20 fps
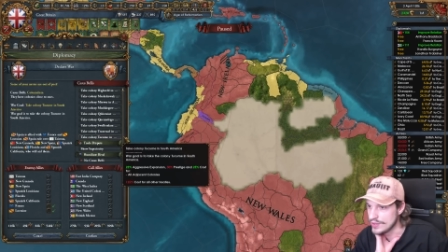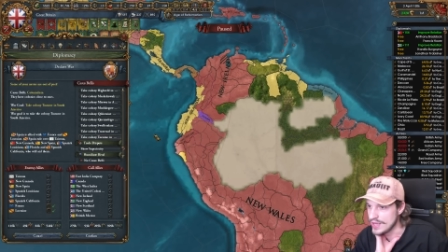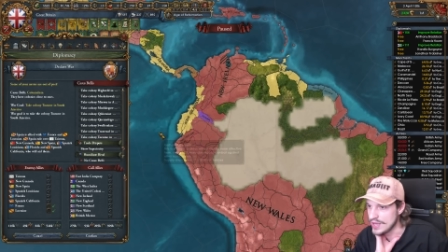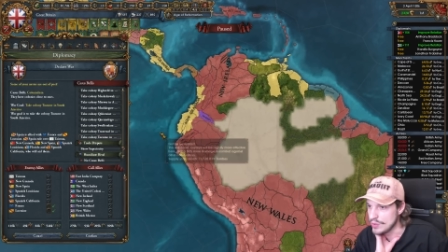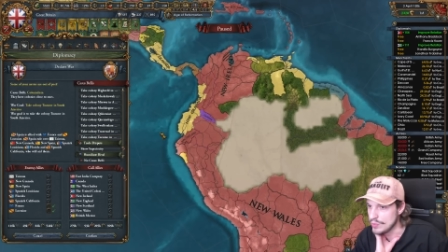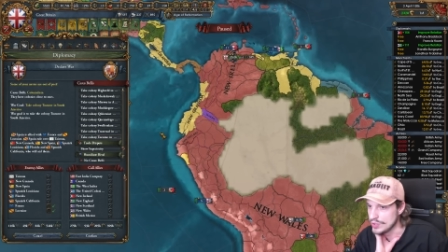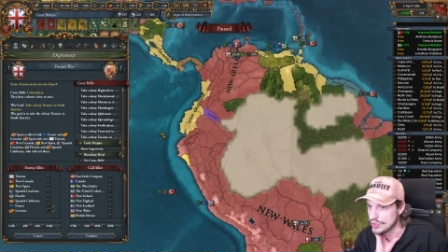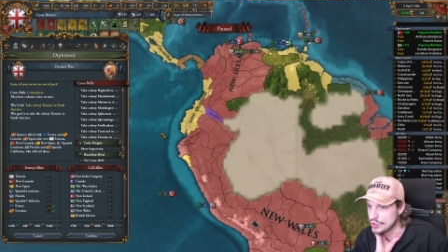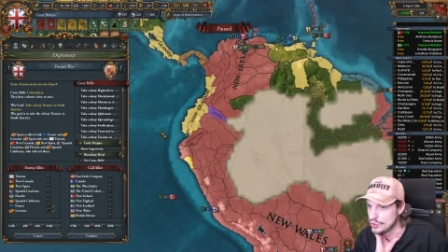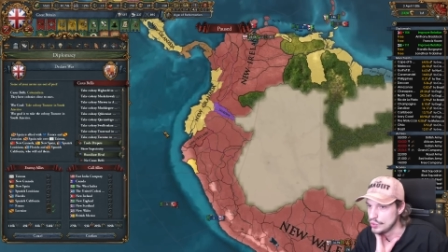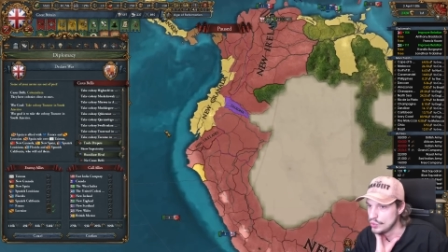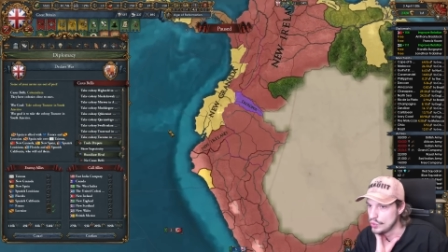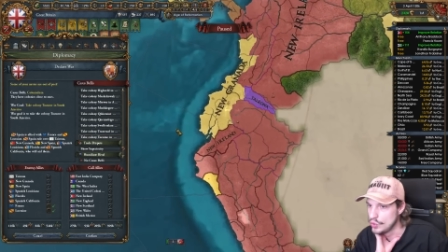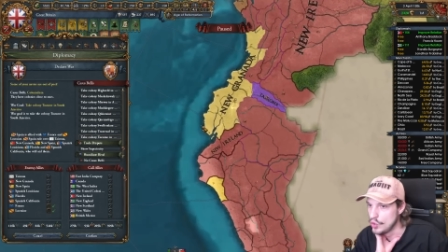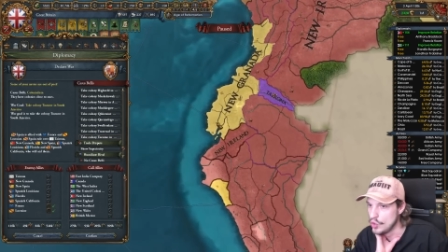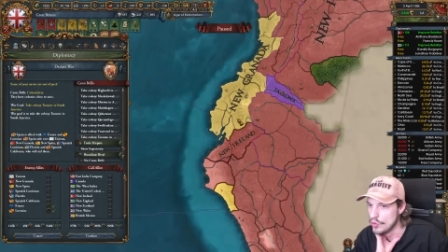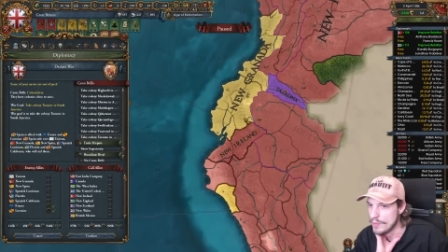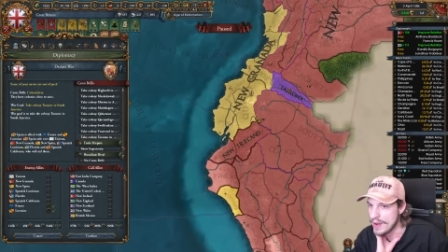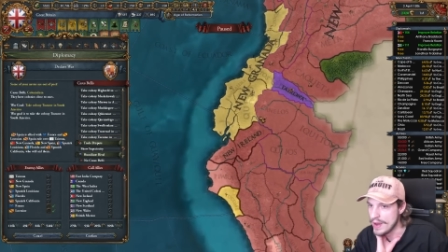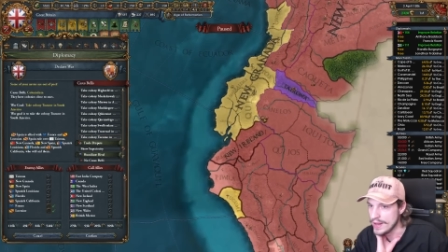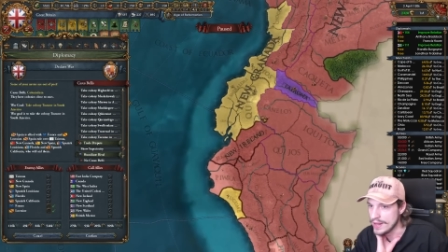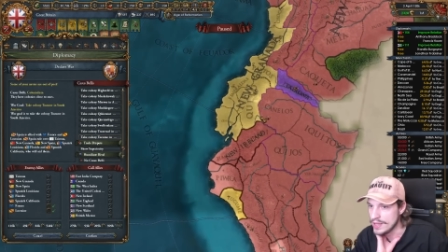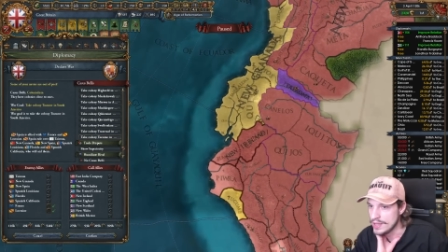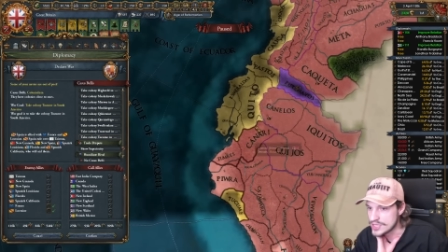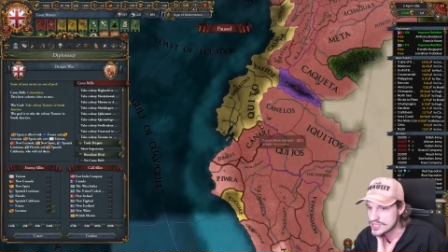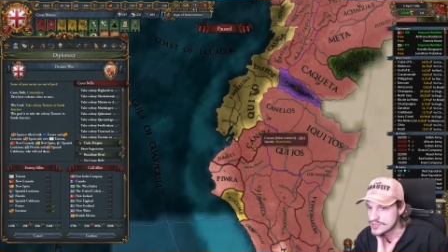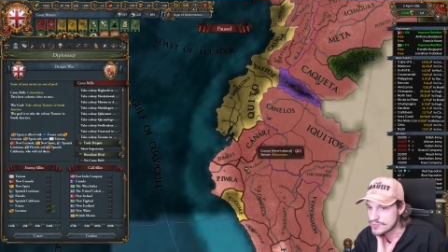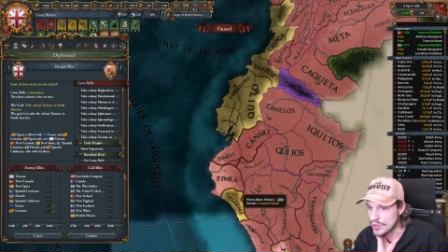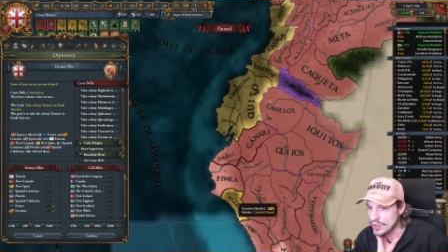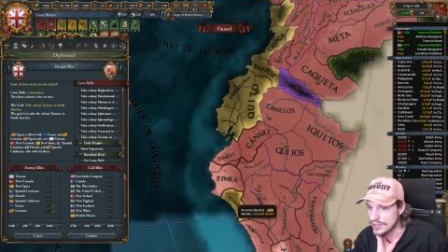that one. Tucume.
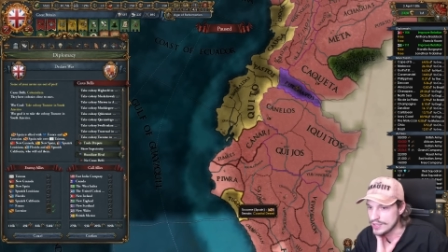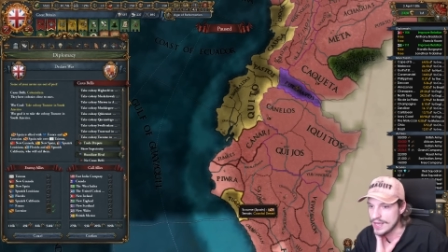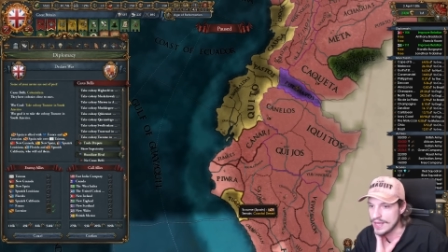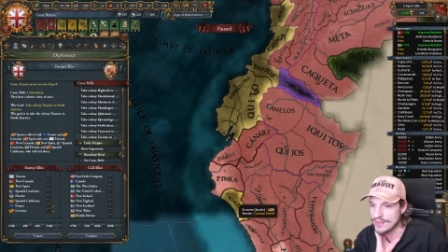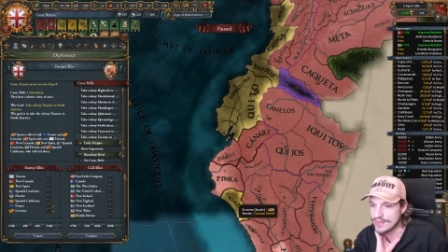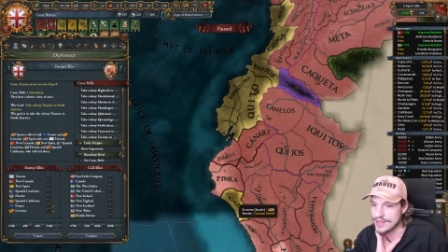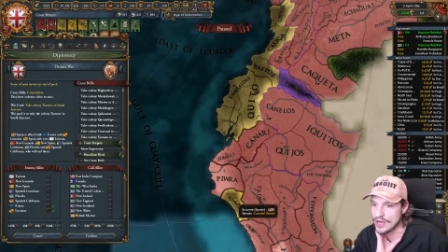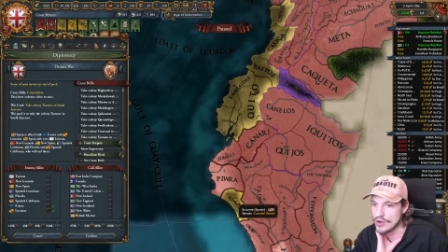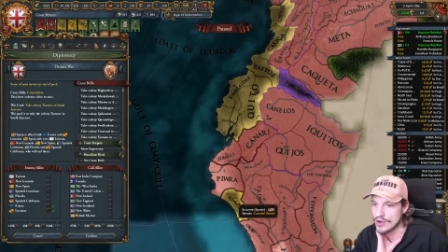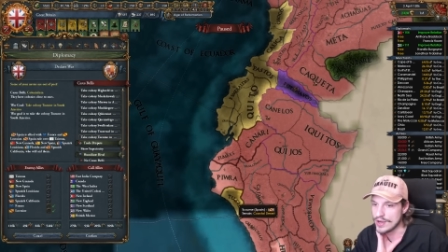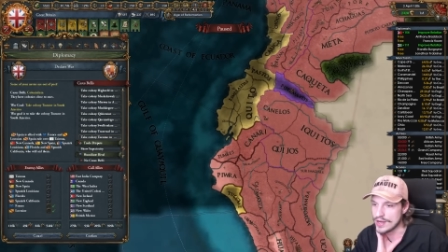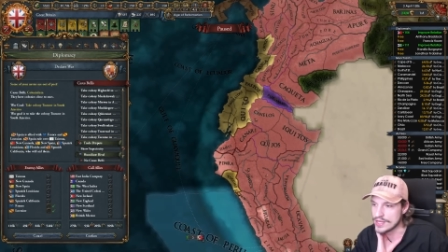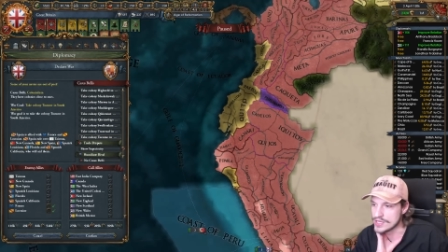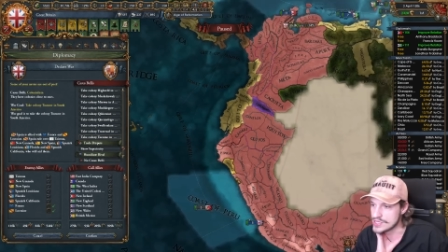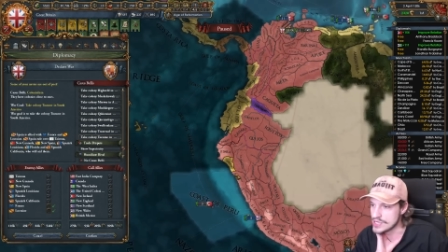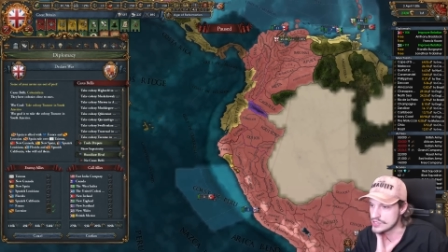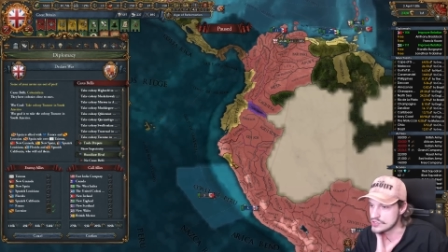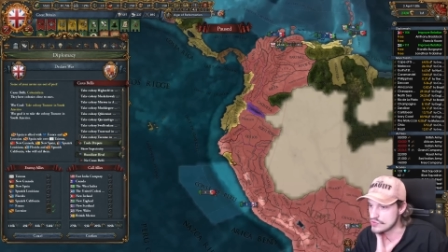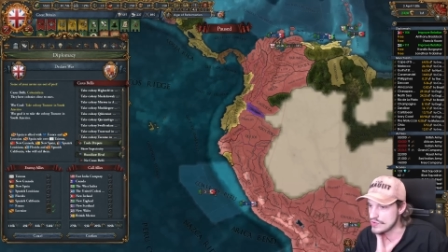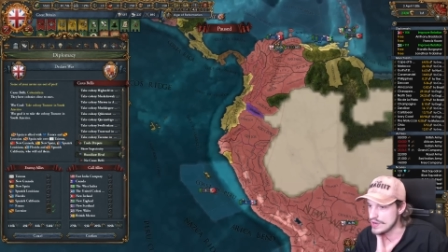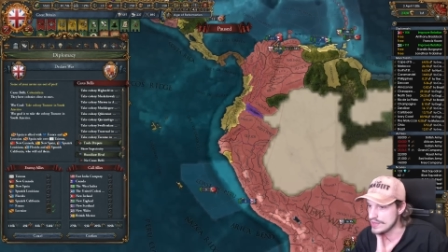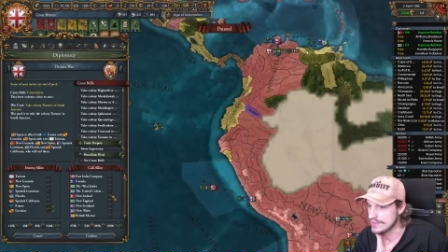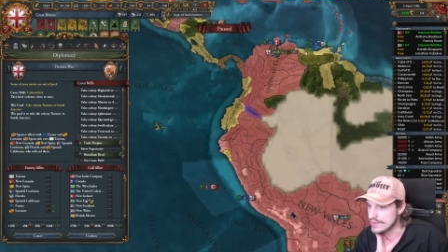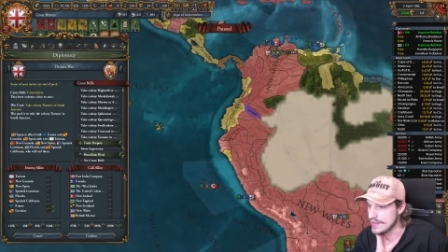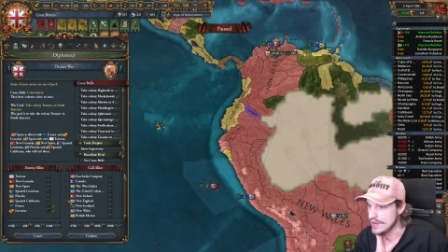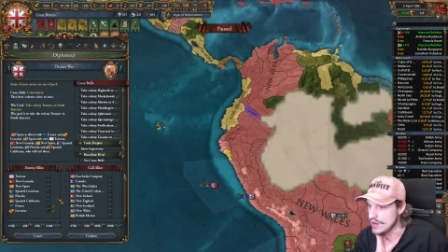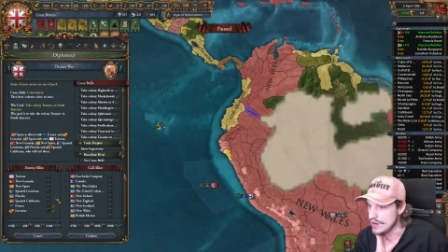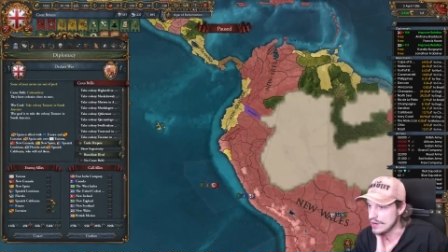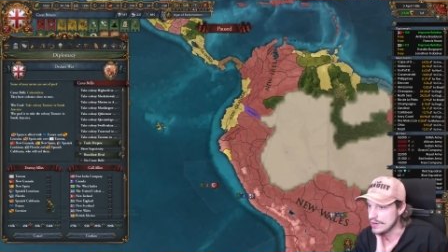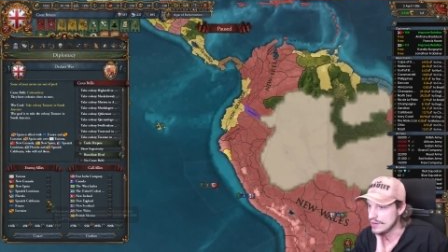It's probably, yeah, there it is. It's right there.